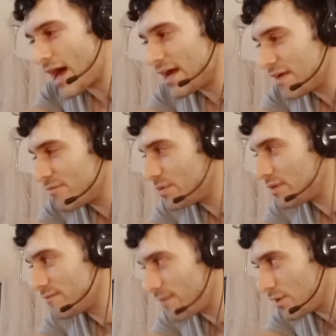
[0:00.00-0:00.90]
I have
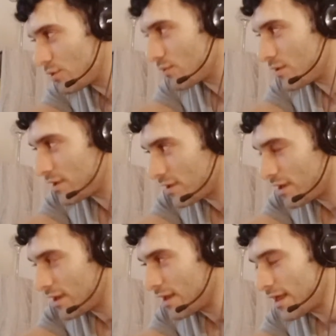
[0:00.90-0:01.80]
been following
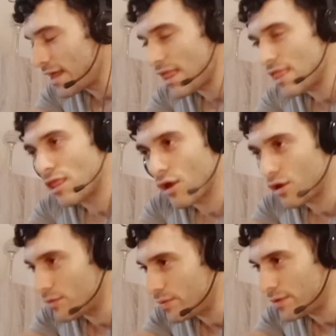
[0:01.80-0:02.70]
a
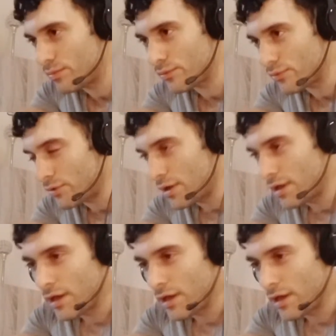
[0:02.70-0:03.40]
lot of people